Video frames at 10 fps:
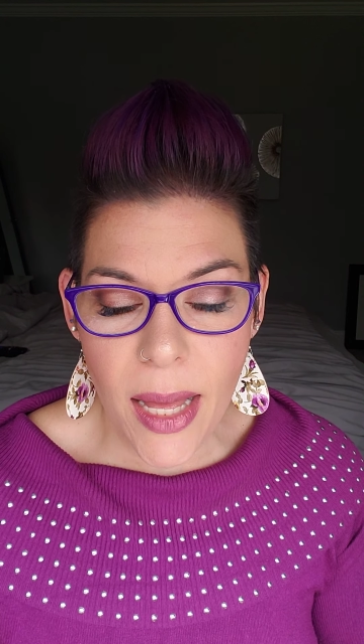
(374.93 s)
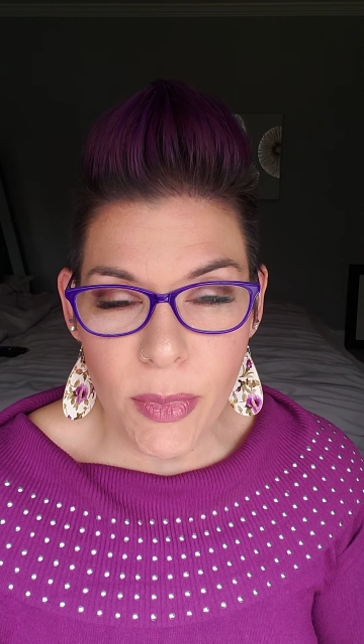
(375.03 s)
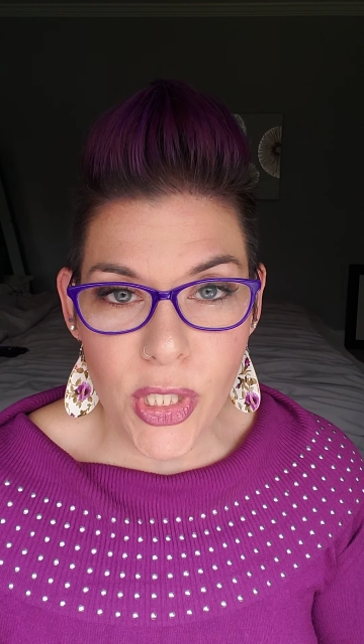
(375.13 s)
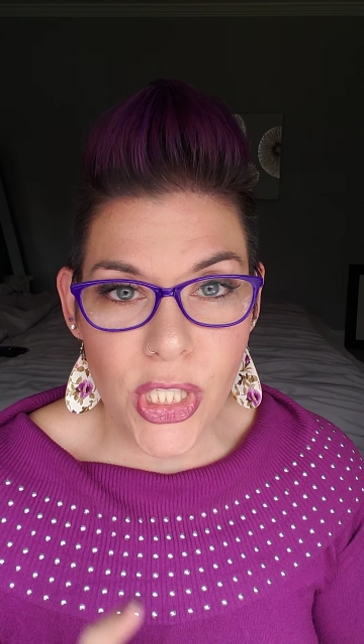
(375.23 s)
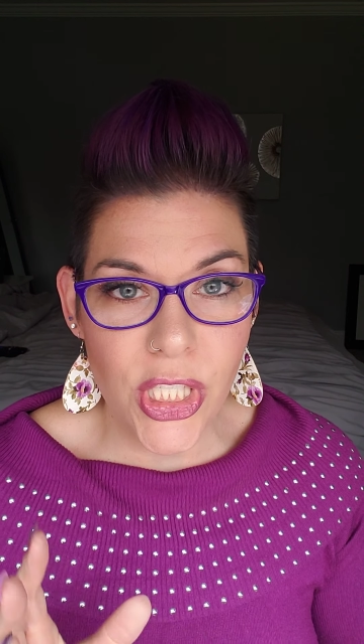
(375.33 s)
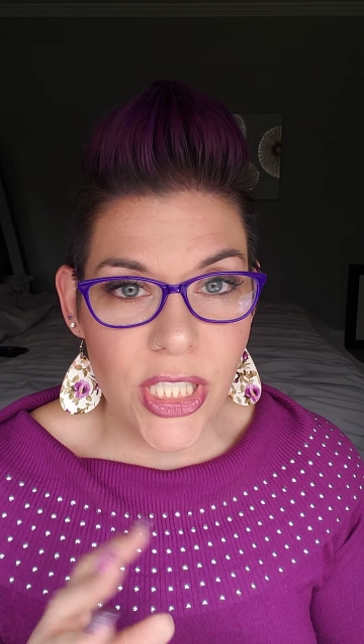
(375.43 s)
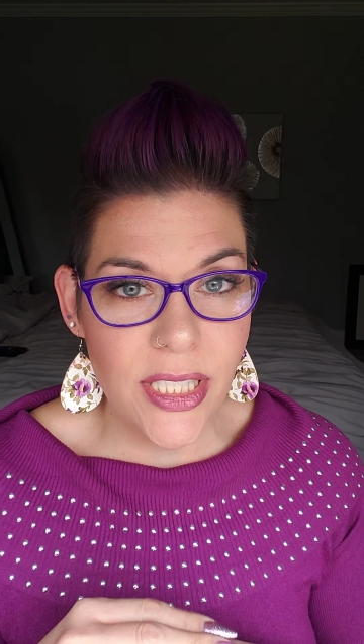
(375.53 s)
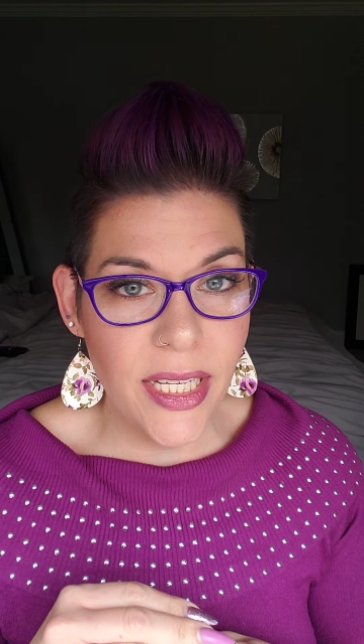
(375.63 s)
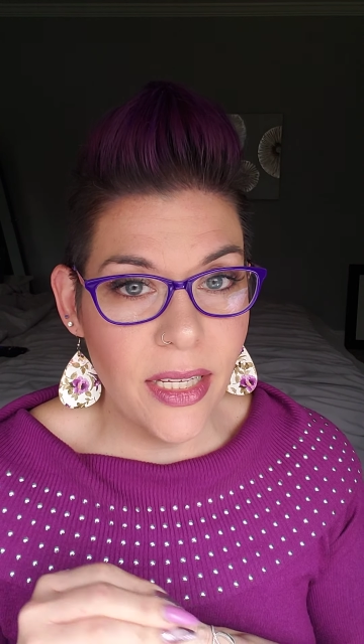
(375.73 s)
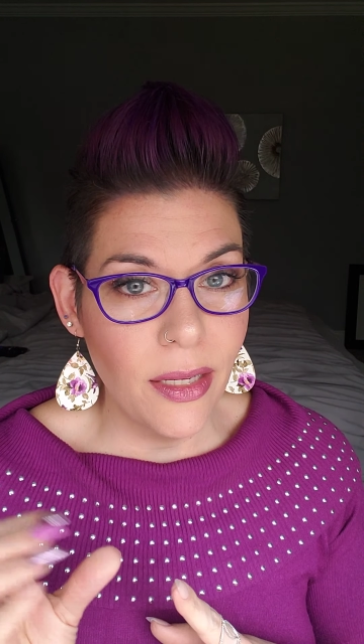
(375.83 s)
which is just
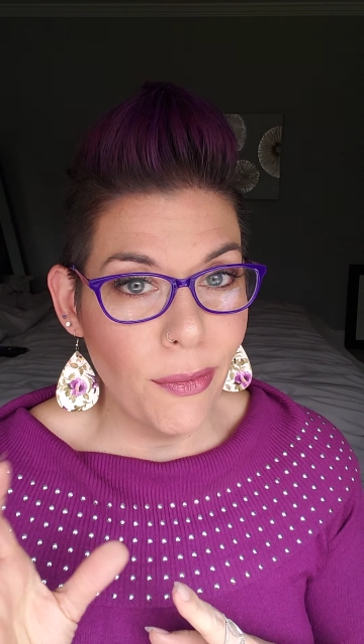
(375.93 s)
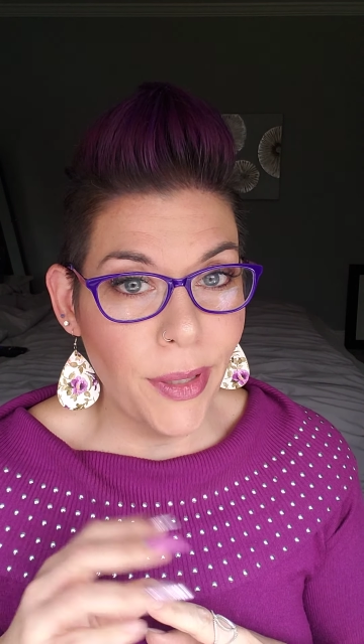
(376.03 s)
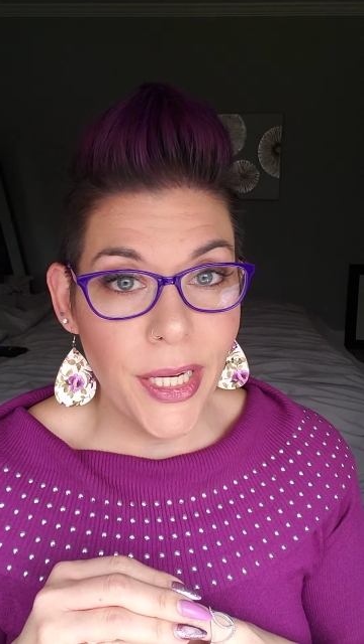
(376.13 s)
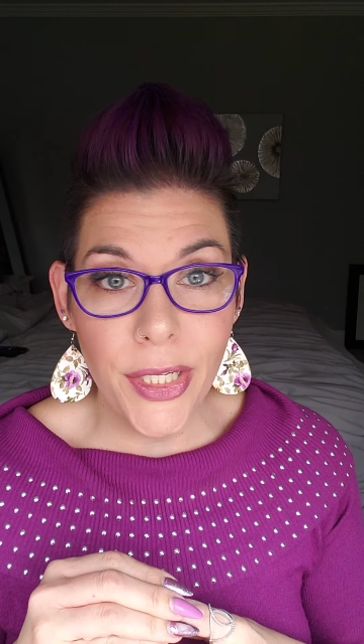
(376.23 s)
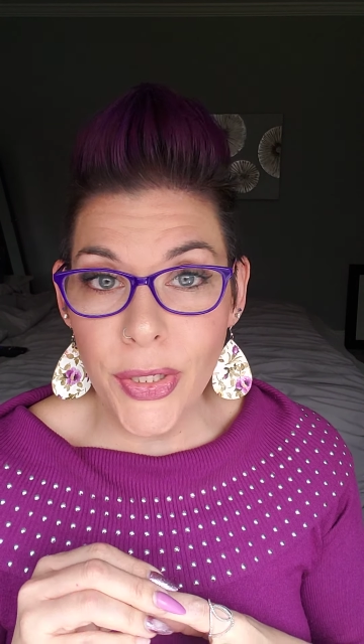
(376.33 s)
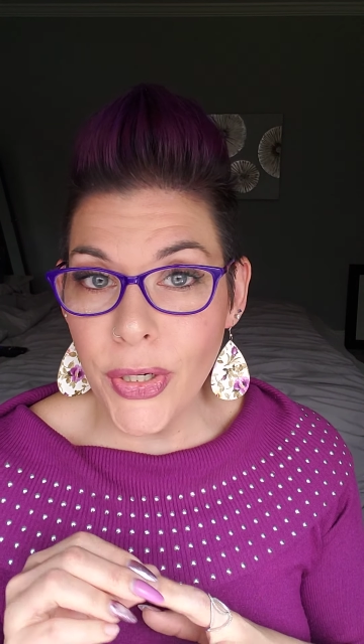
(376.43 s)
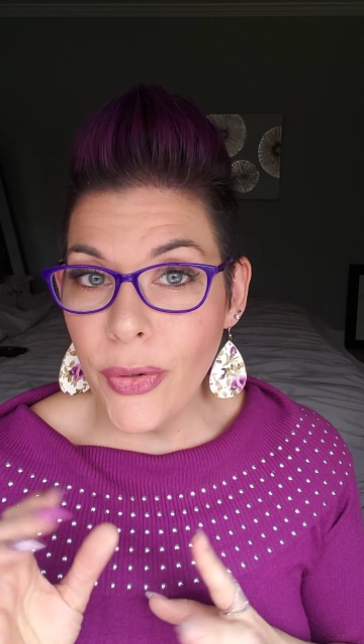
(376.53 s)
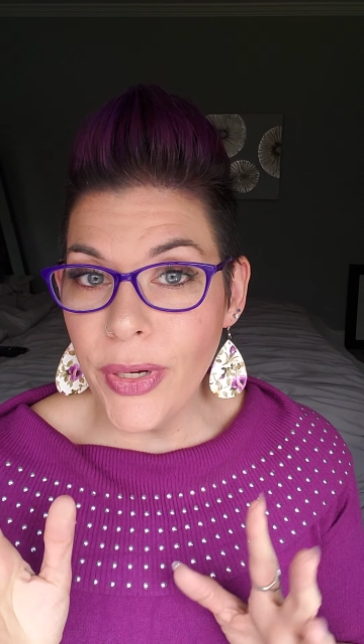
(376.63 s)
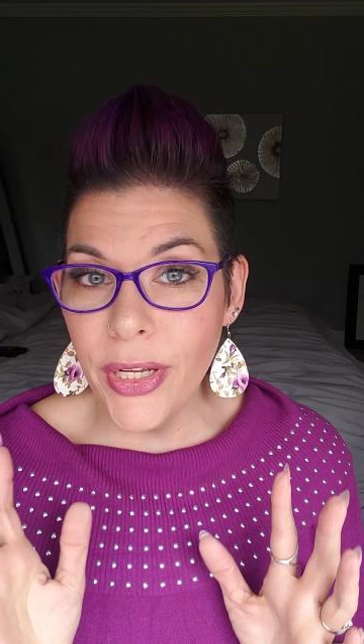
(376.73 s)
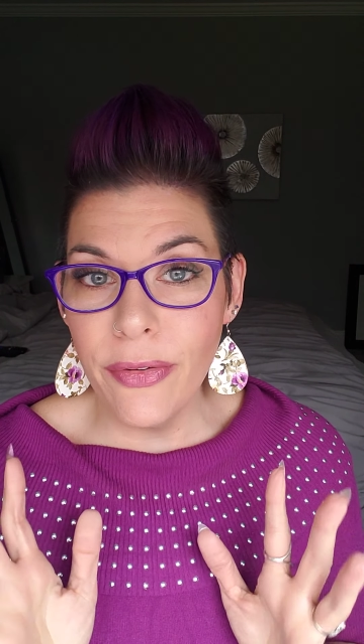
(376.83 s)
like regular
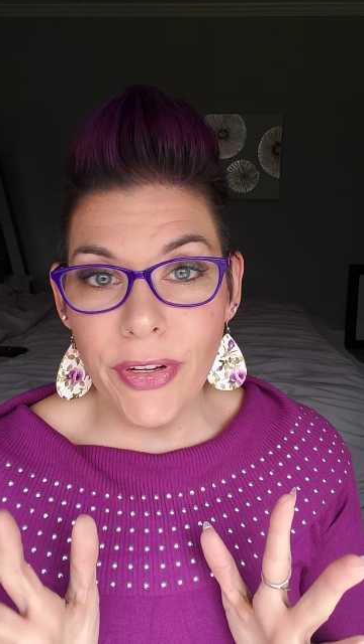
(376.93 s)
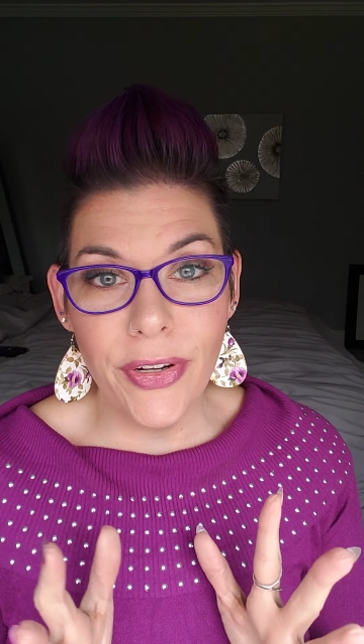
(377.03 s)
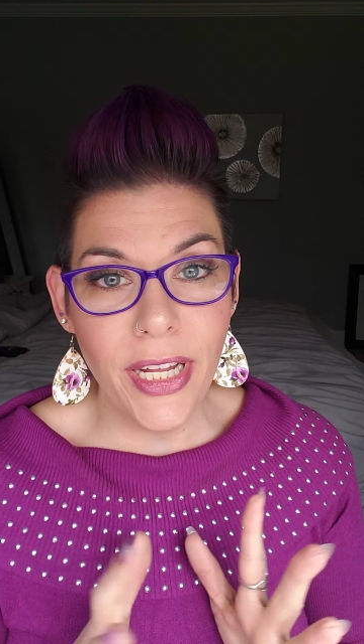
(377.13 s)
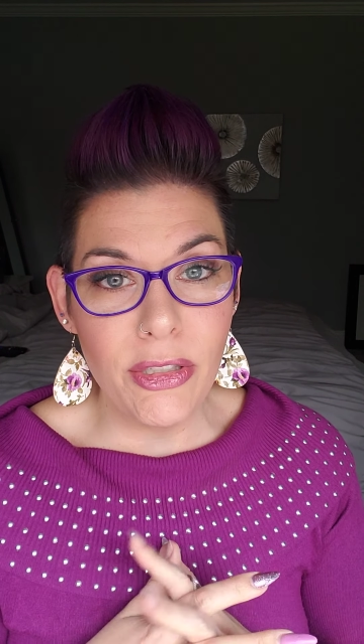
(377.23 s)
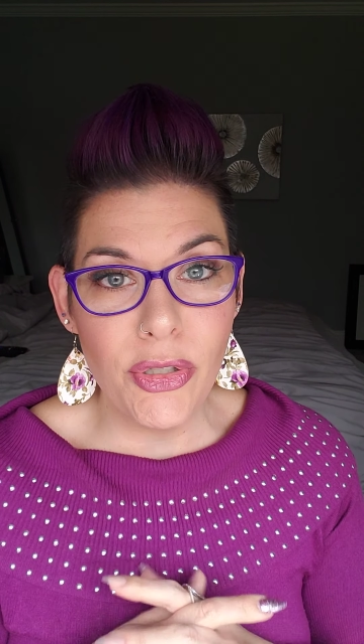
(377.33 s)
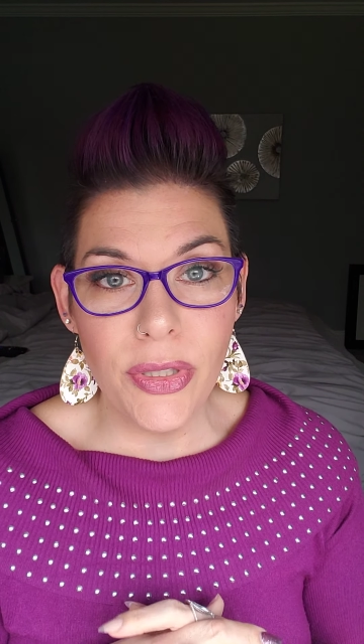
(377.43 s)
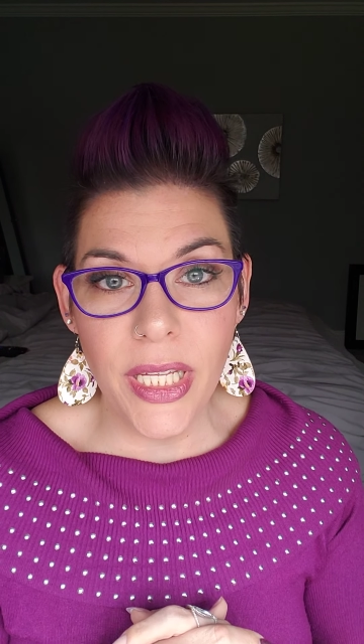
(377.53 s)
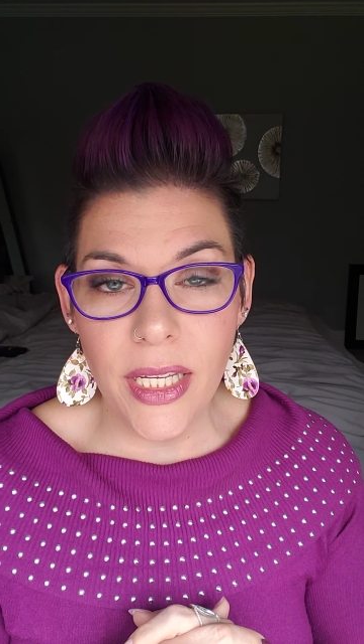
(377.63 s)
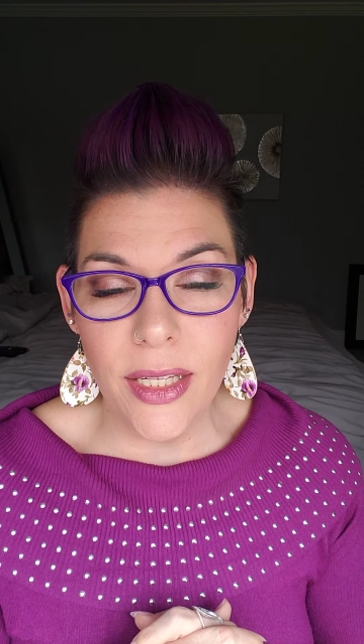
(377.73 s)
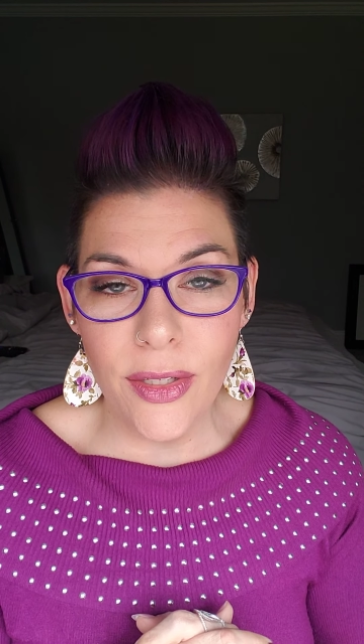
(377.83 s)
coating over your natural
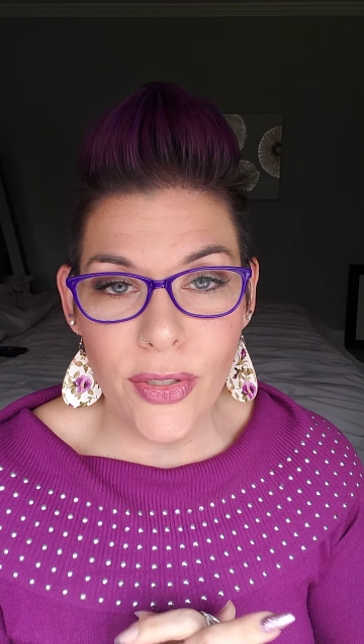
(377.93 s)
nail,